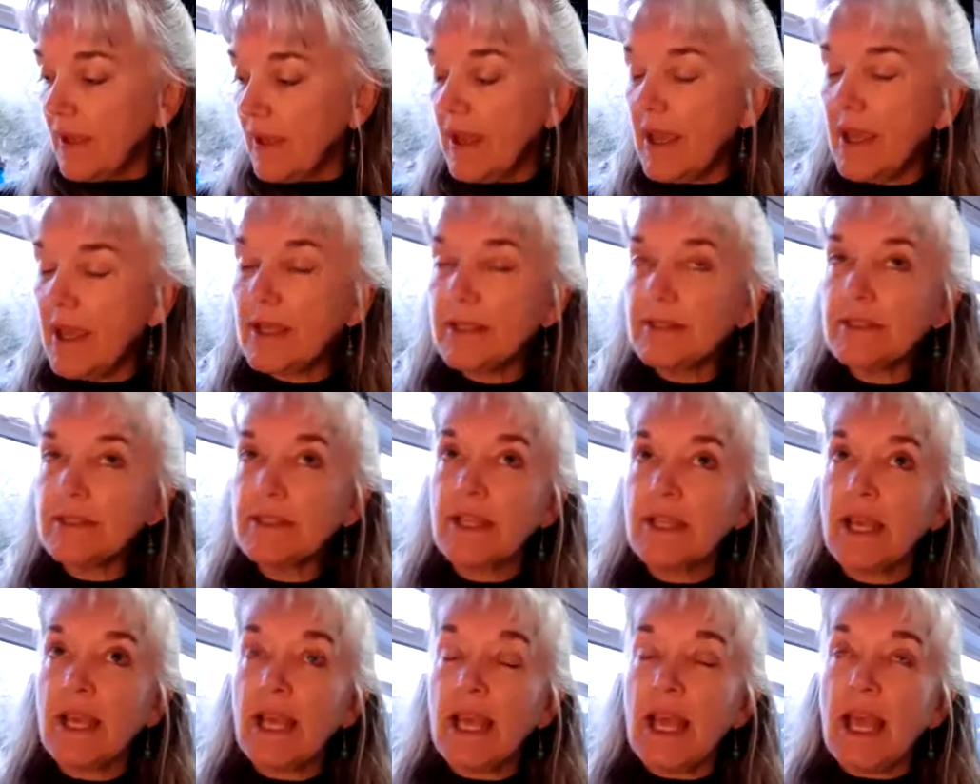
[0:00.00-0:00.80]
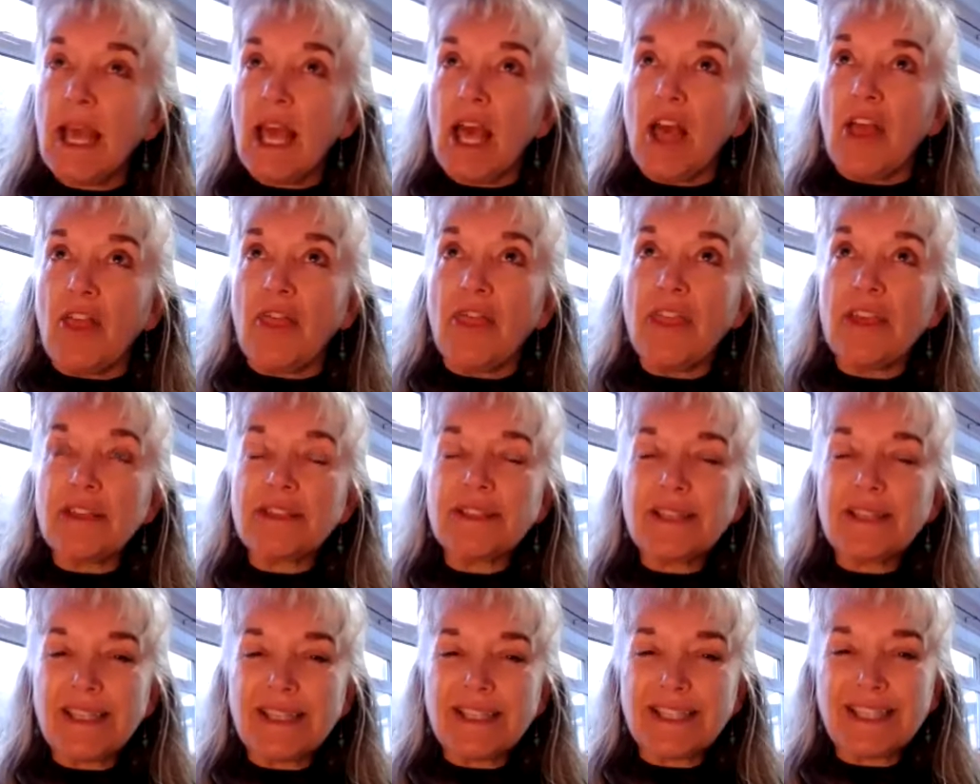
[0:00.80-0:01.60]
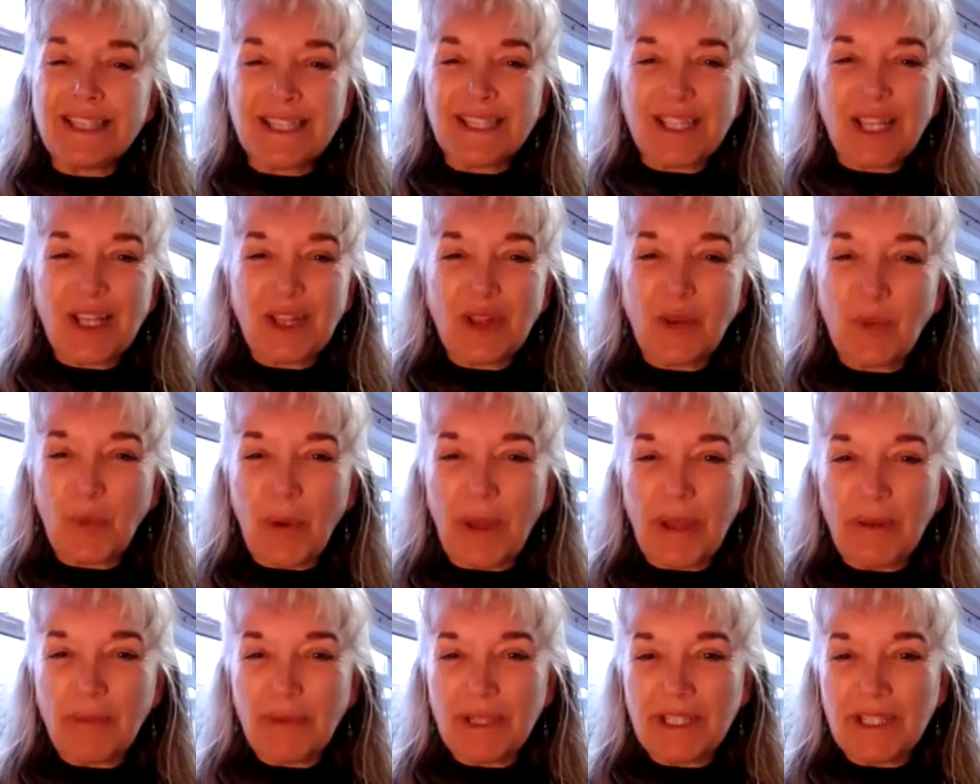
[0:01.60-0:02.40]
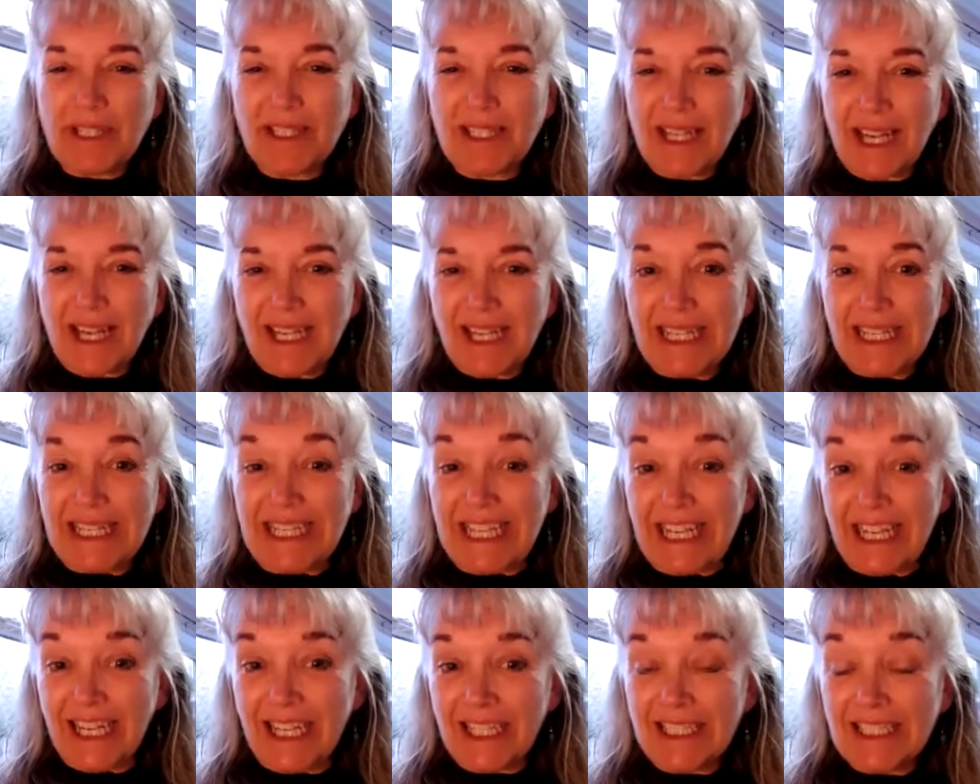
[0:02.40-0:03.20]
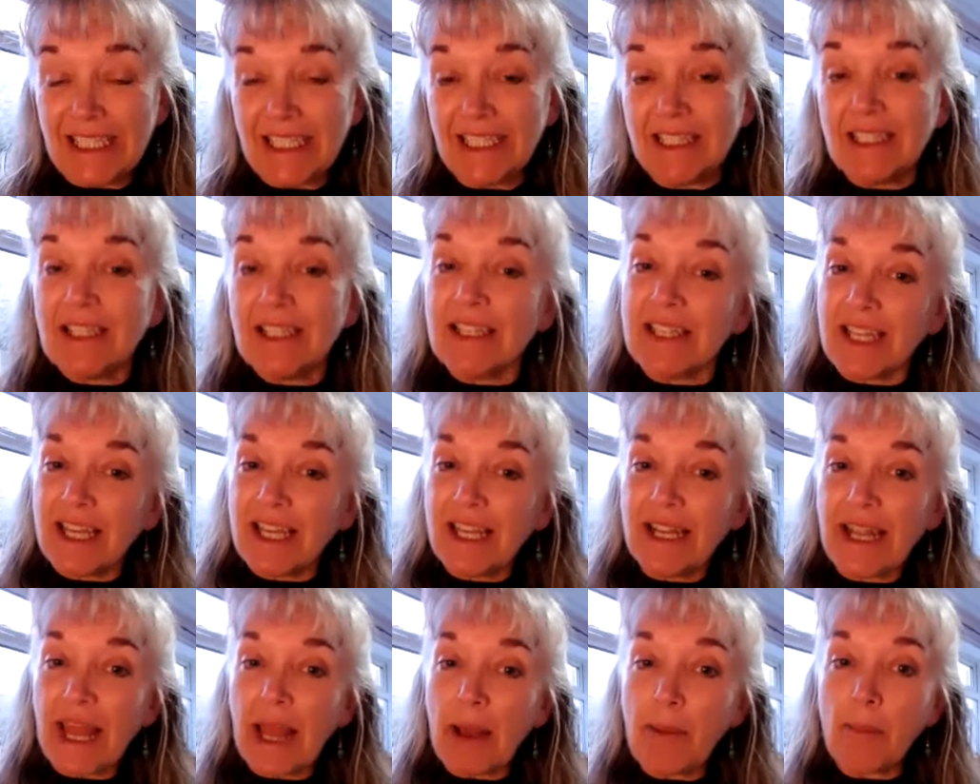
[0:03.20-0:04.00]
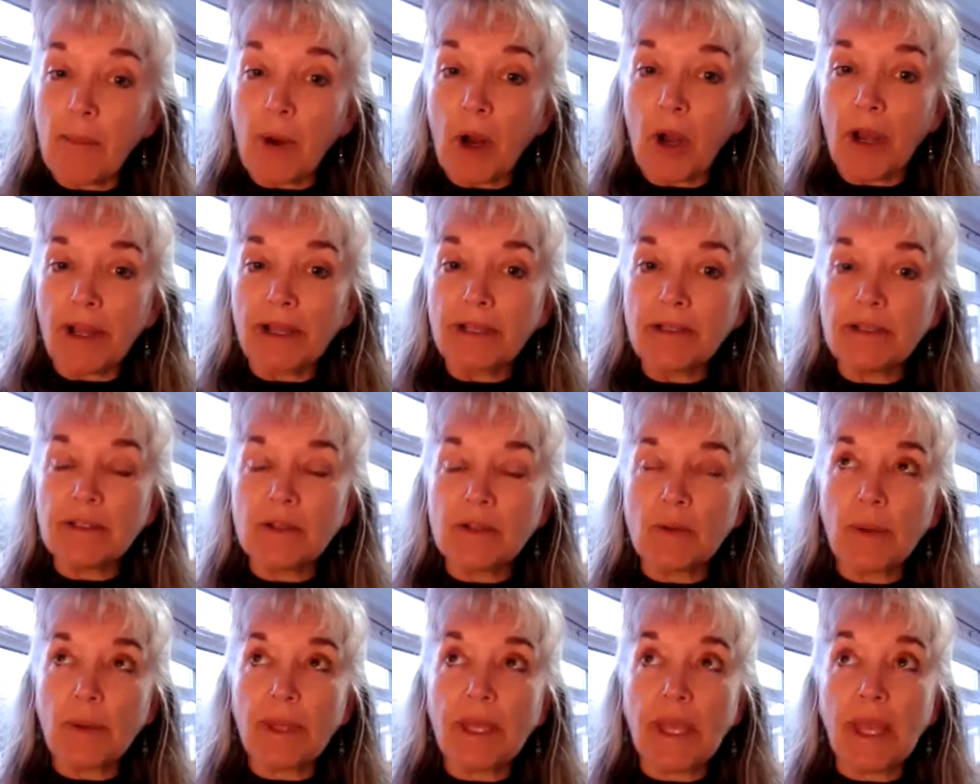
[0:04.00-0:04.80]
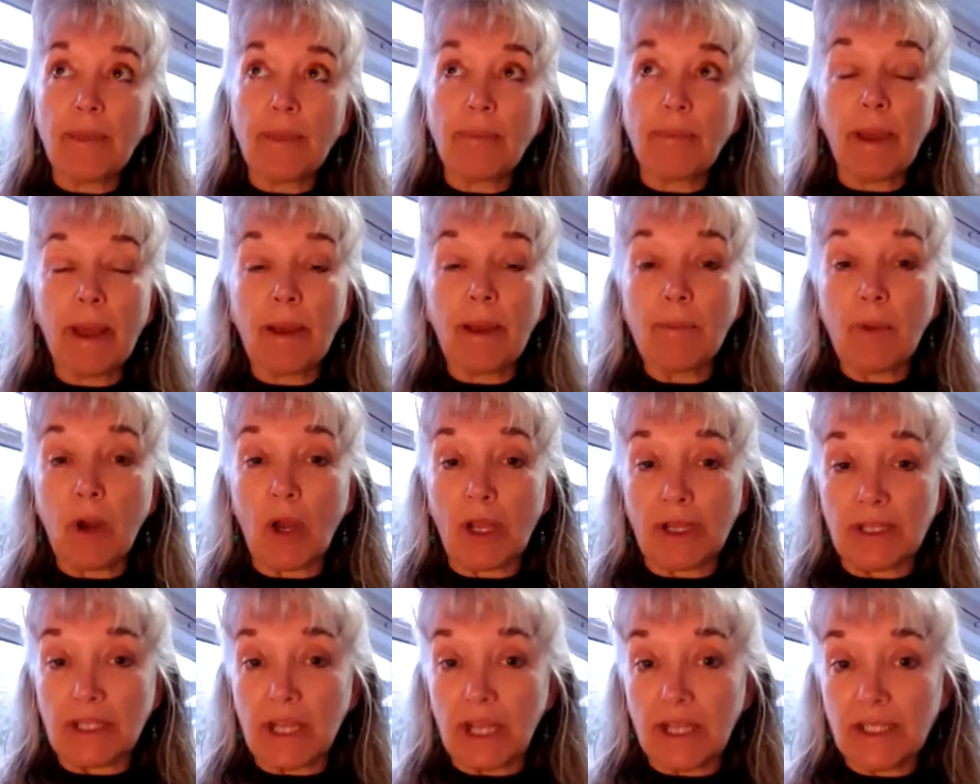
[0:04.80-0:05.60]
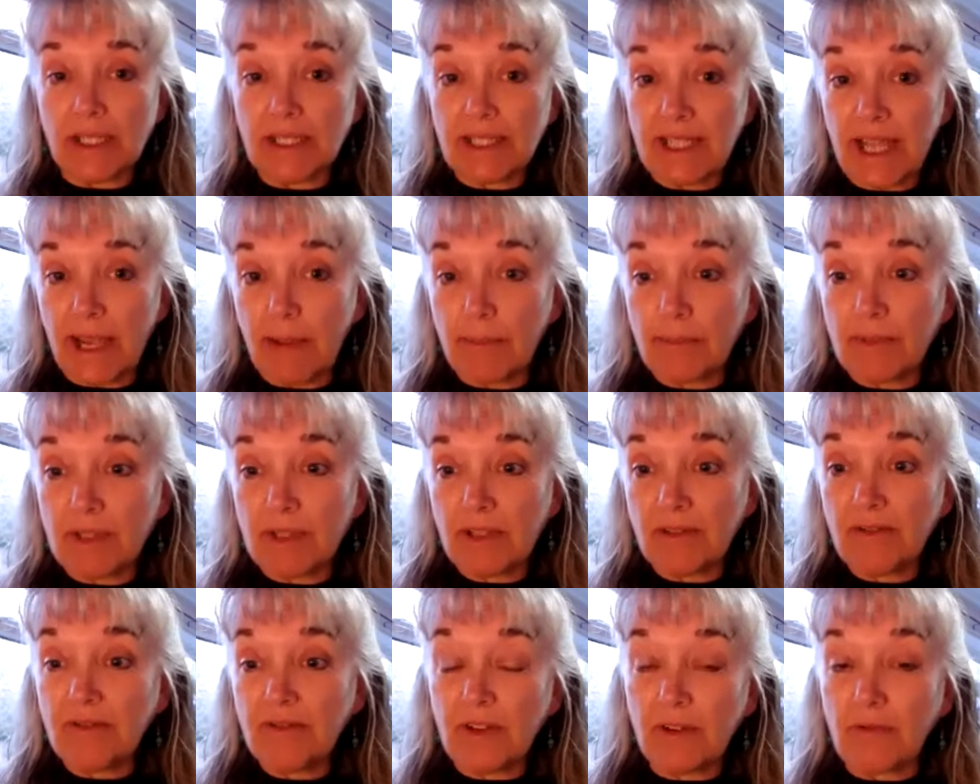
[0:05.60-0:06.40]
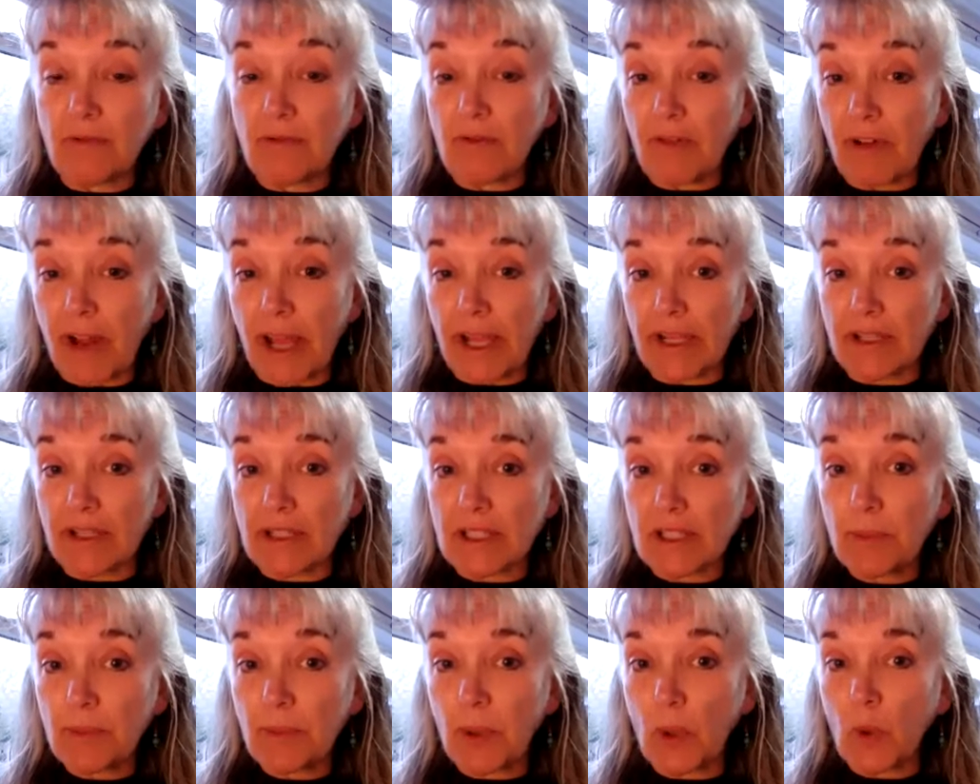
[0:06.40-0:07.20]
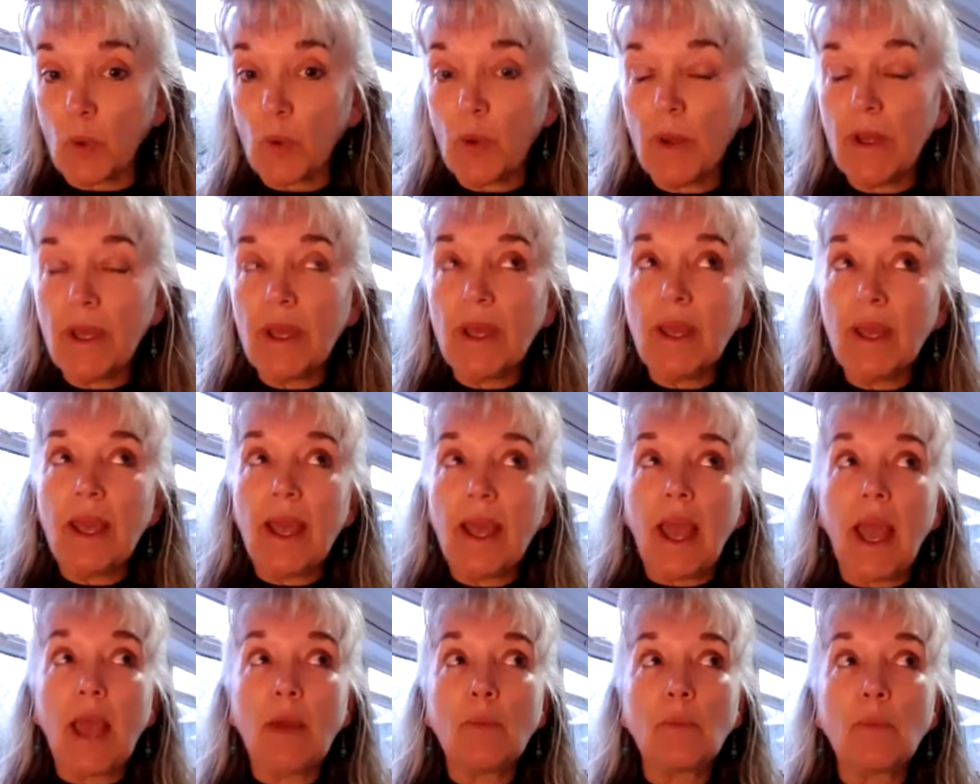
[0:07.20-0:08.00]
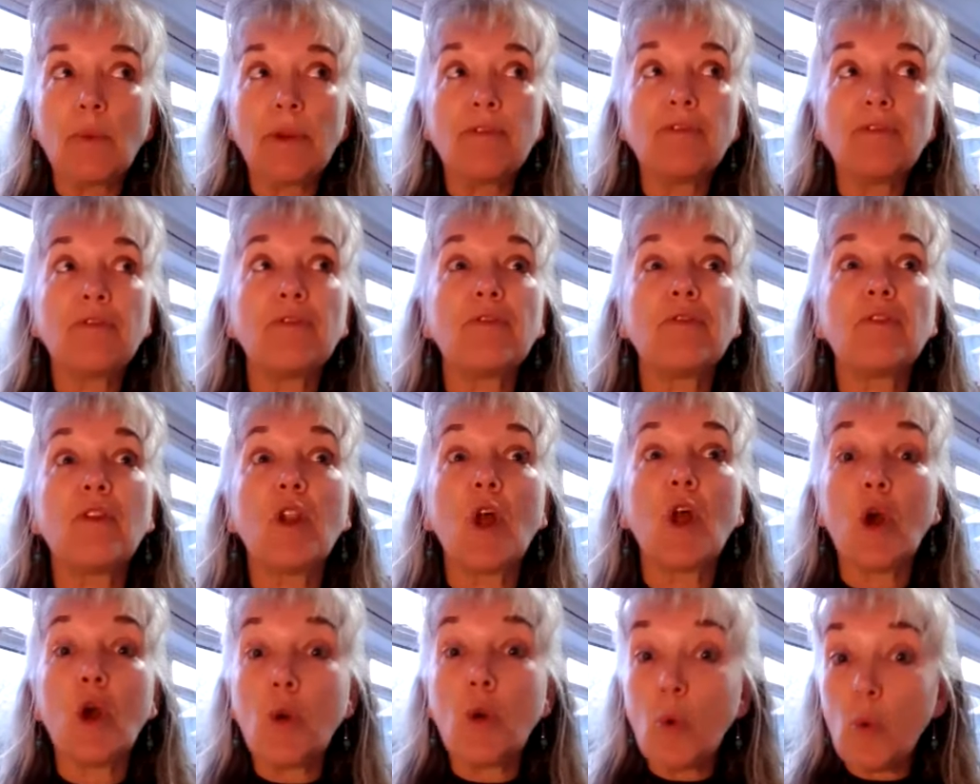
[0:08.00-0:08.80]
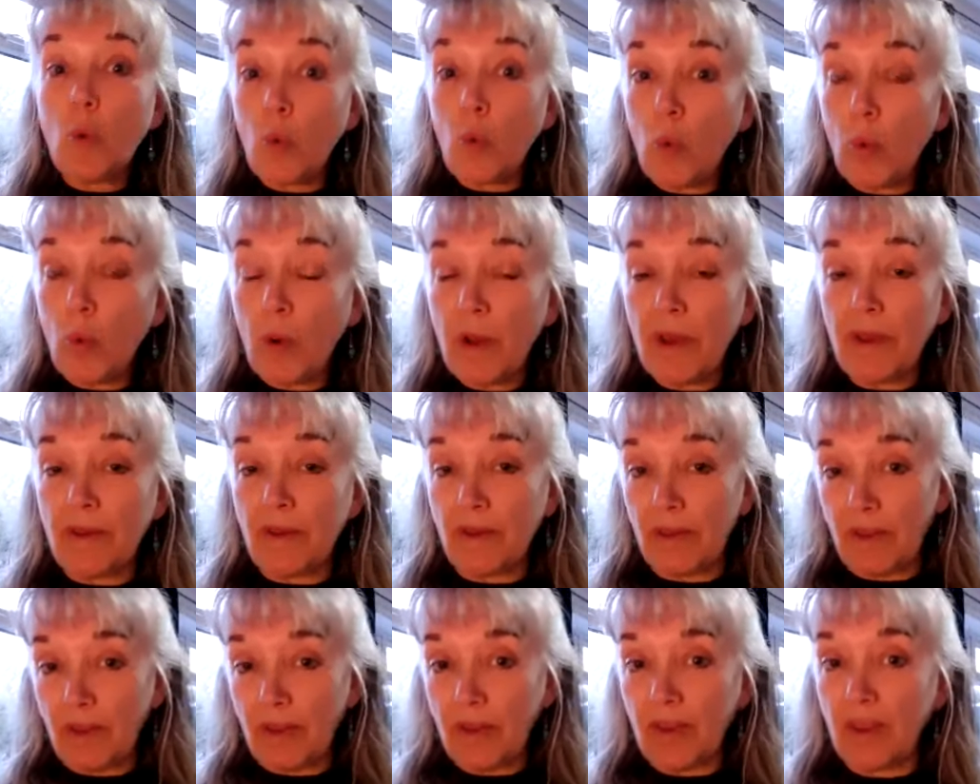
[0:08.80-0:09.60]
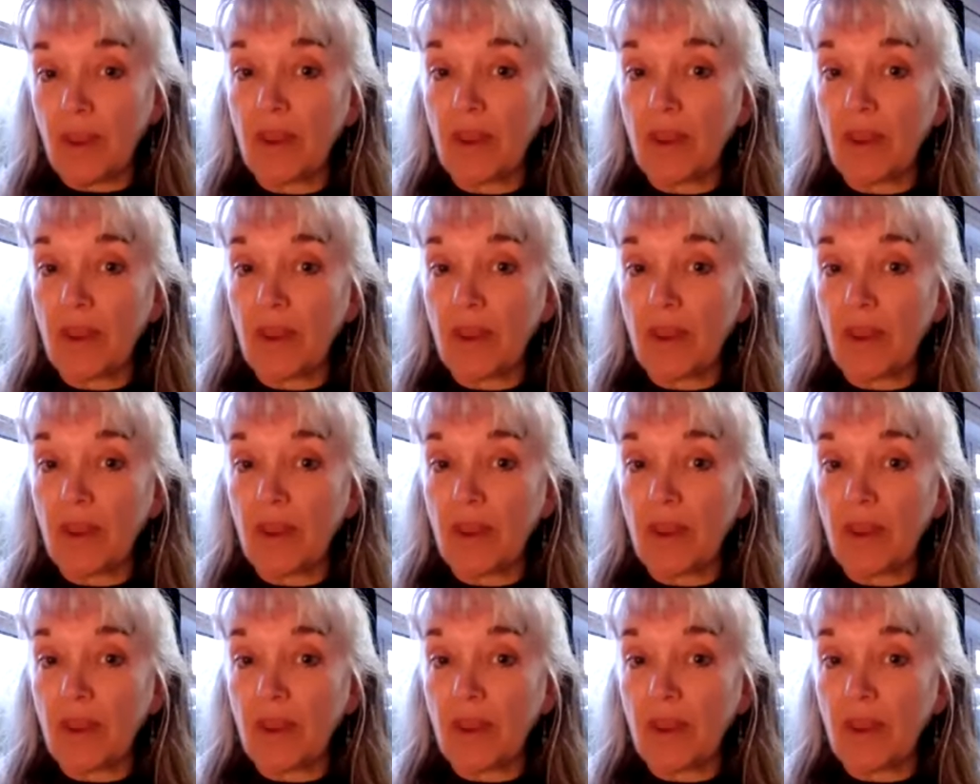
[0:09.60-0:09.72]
And this is the way we stay young in our mind. We keep our mind adaptive and flexible, and we flow with